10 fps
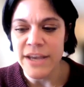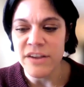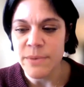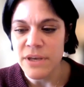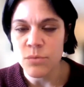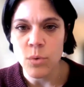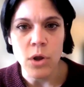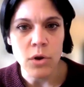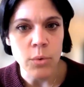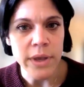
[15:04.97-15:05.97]
I guess, because we're
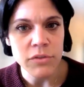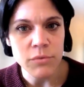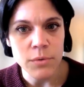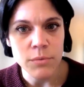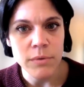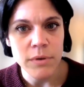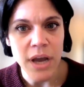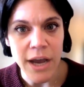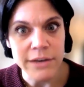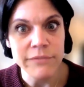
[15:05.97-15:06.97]
all going through
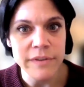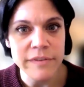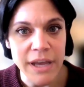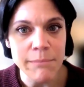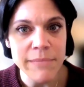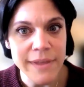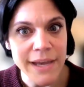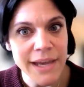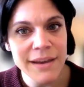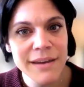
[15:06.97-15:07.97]
kind of the same
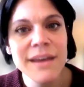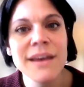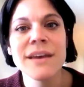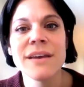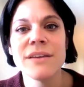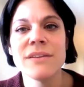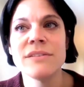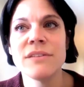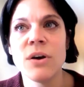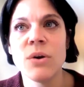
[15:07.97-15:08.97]
thing.
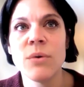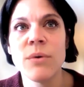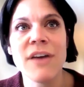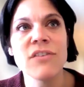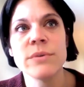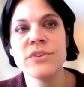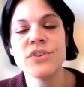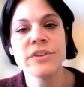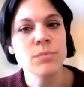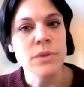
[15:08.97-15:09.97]
So everyone's
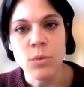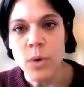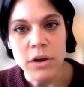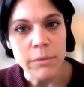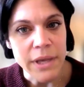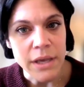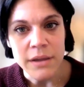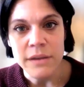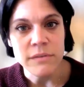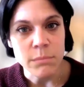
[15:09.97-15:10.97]
just really welcoming
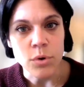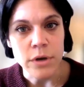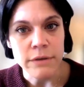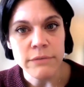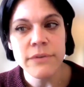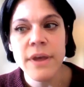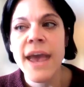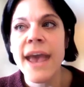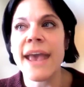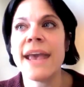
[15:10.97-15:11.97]
and supportive.
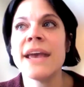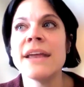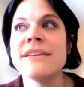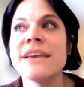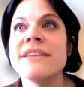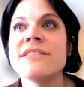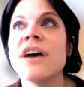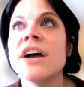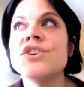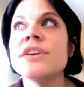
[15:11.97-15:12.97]
And it's
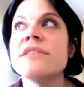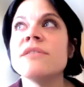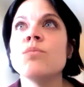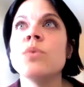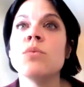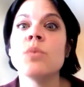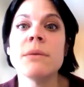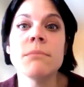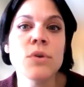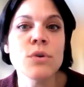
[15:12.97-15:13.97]
not just when
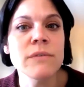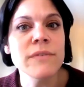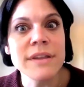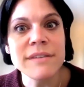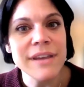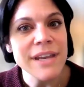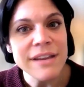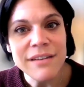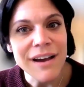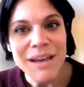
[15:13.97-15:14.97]
we move, it's
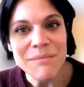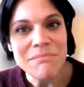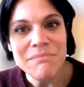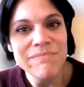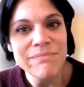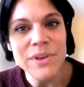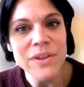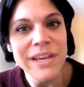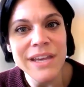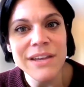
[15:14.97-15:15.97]
anytime
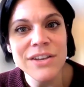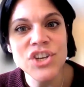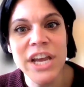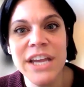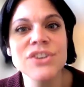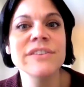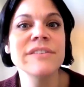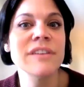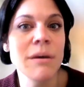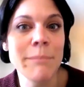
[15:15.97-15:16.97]
Billy changes
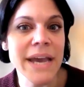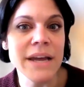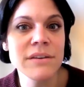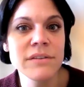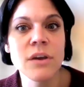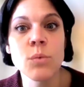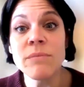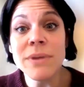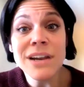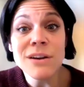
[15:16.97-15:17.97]
a command. So
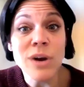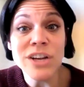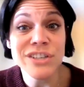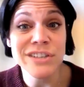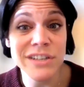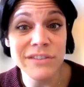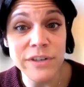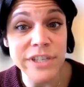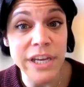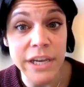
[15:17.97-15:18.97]
we've been here in Washington for
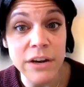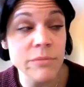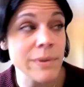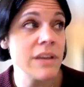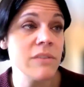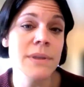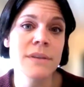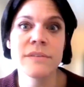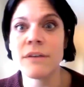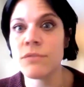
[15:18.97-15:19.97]
10 years, but he's been
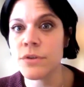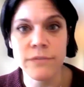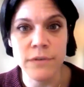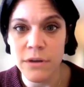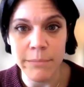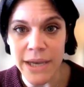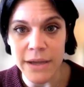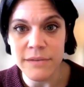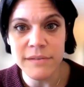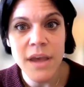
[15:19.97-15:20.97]
to several different
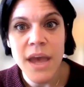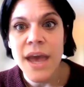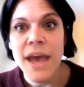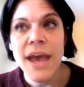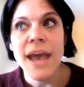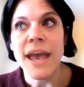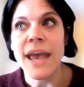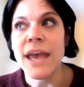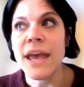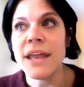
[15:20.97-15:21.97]
commands.
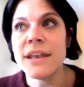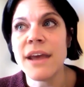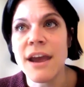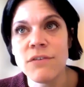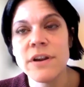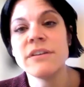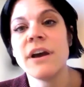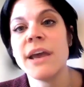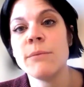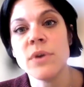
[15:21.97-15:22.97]
And every
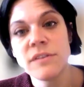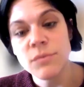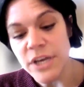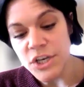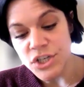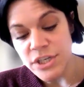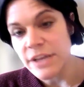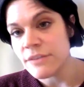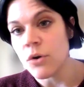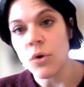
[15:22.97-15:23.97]
time we switch,
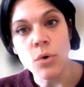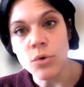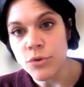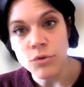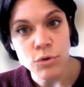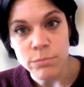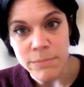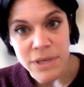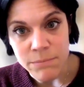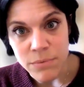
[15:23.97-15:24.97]
it's a whole new group of
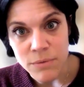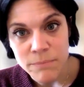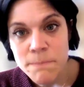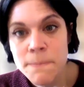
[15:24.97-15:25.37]
people.